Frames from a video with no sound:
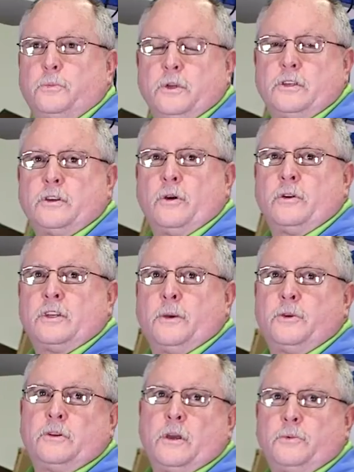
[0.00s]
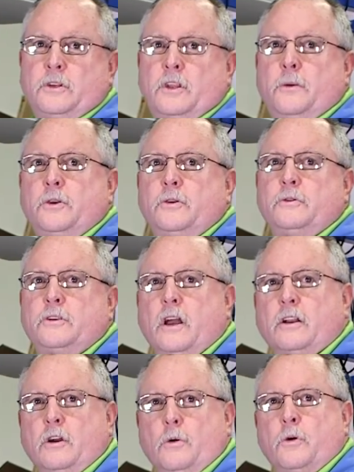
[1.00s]
please go to
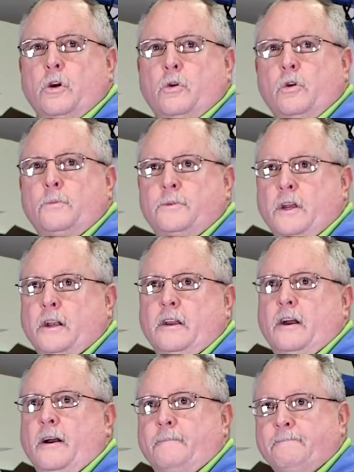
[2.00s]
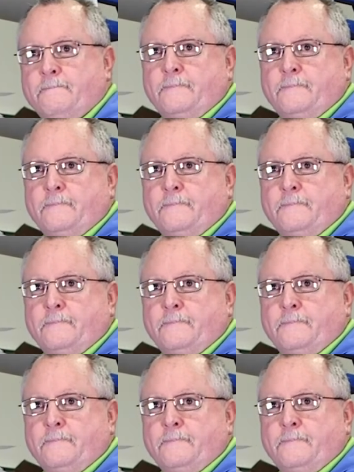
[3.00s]
www.comarkcorp.com.